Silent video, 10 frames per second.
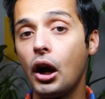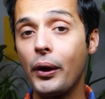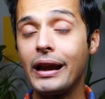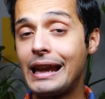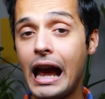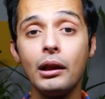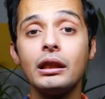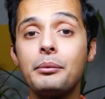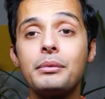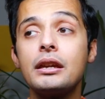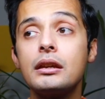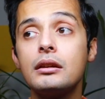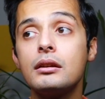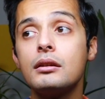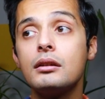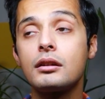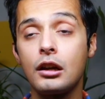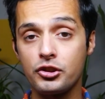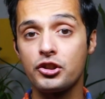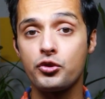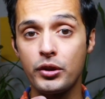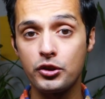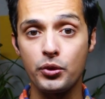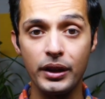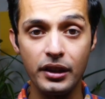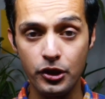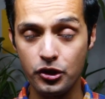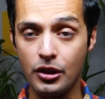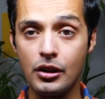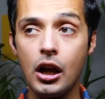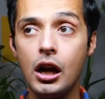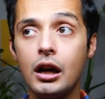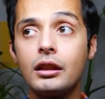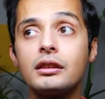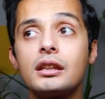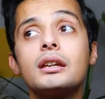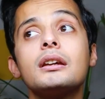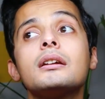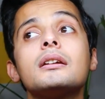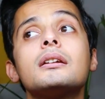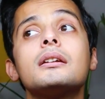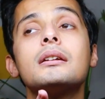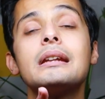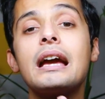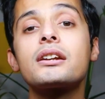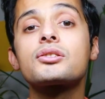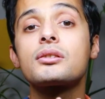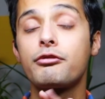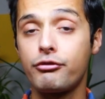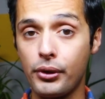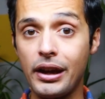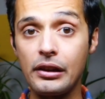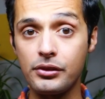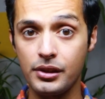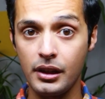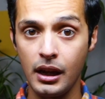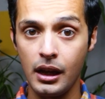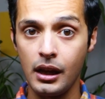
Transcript: All right, now let me concentrate your attention on the next phrase